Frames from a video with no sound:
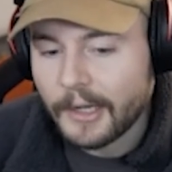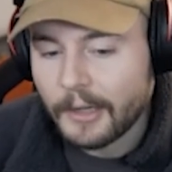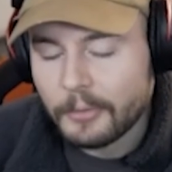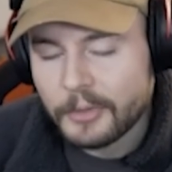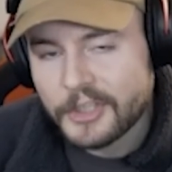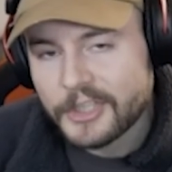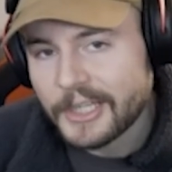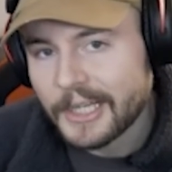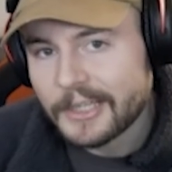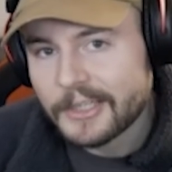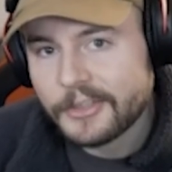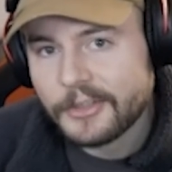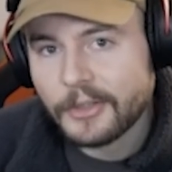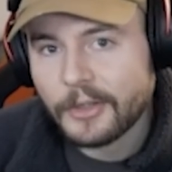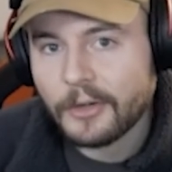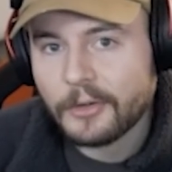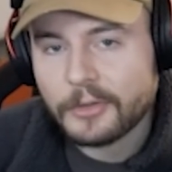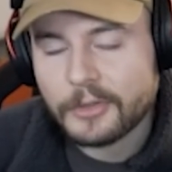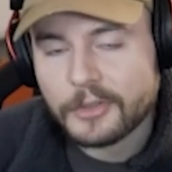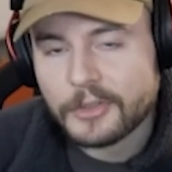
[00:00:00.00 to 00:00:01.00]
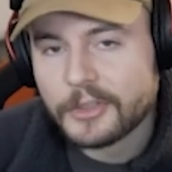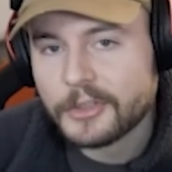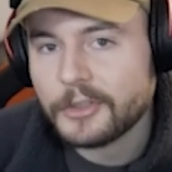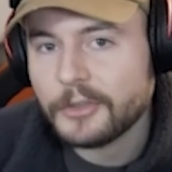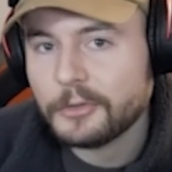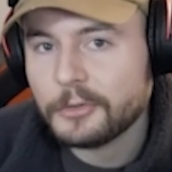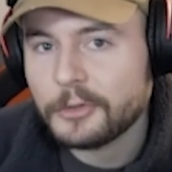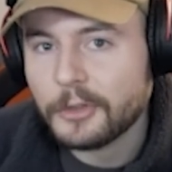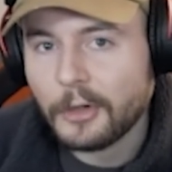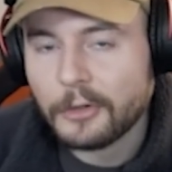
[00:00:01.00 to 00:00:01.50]
Which sucks, you know, because
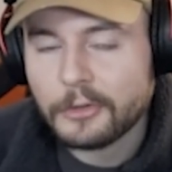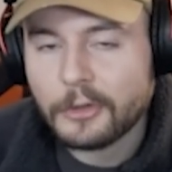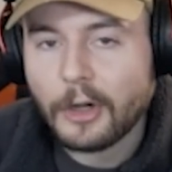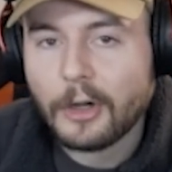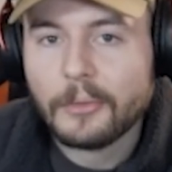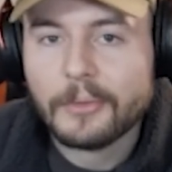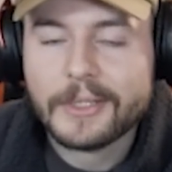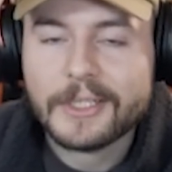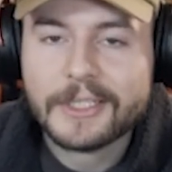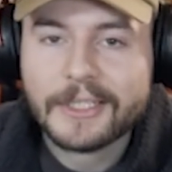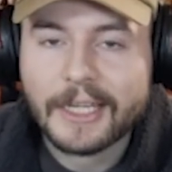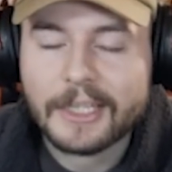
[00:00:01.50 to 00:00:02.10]
you don't always